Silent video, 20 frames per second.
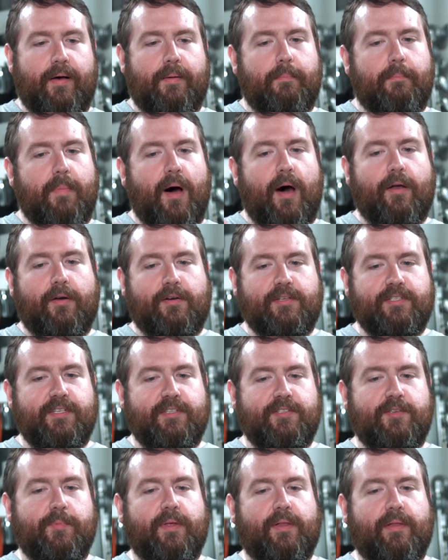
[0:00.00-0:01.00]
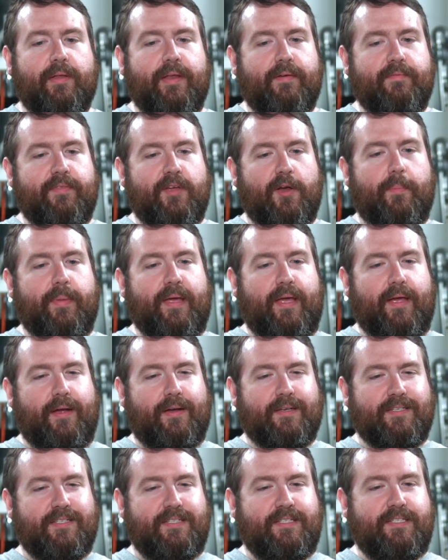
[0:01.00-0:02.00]
a modern sensibility of there
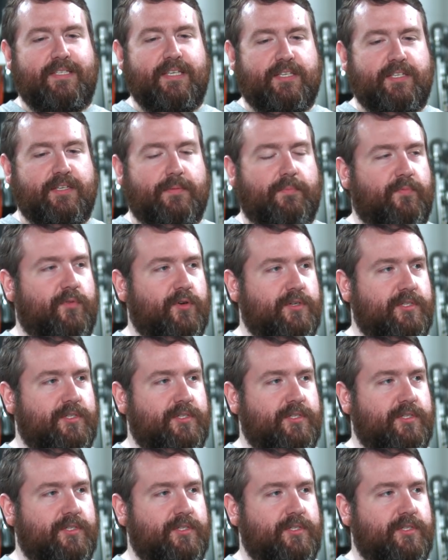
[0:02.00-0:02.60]
being a system for